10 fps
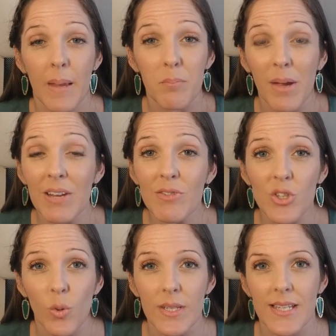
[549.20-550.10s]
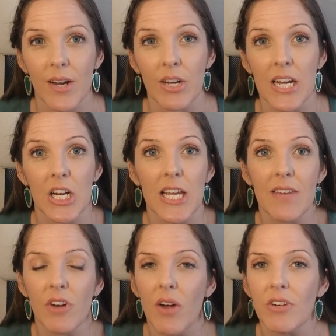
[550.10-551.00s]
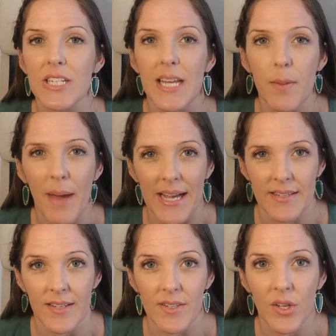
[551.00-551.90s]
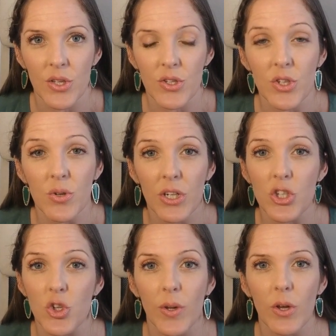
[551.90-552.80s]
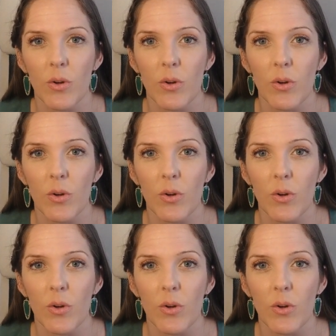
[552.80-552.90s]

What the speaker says: Many resorts down here even offer day passes so you can enjoy the